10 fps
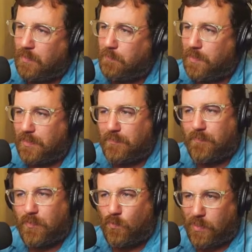But
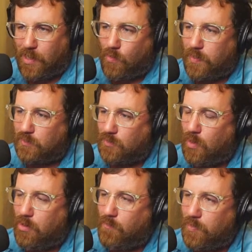what I always
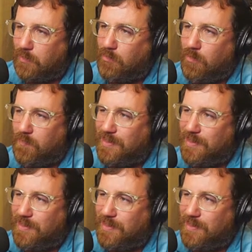thought of when I thought of